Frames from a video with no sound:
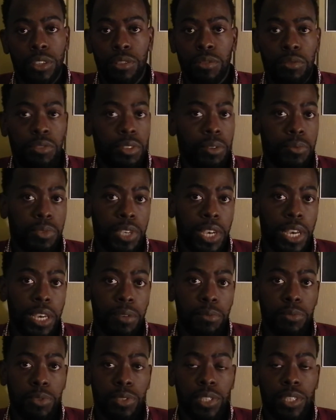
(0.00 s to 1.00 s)

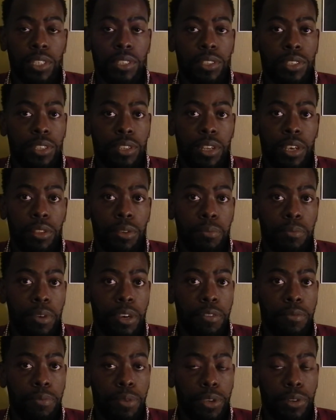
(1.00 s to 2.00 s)
Sometimes it's another
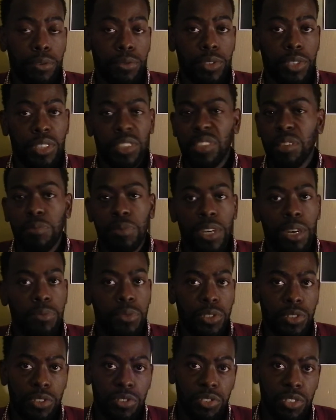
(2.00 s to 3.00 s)
month penalty. Sometimes
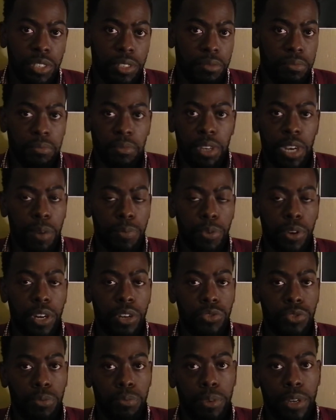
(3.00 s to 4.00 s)
it's just a couple
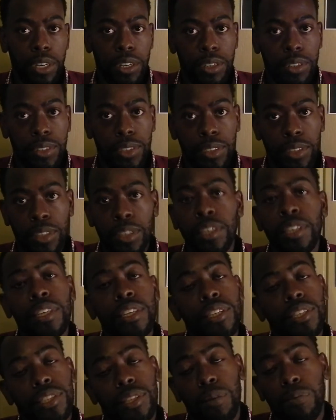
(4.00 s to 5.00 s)
$100.
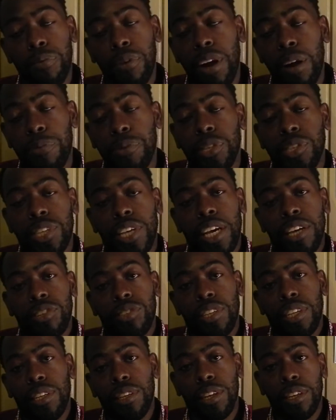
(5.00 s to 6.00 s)
Some properties
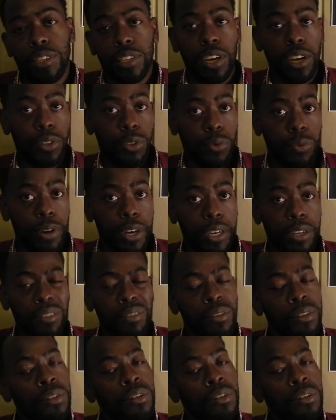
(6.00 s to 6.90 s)
actually look the other way.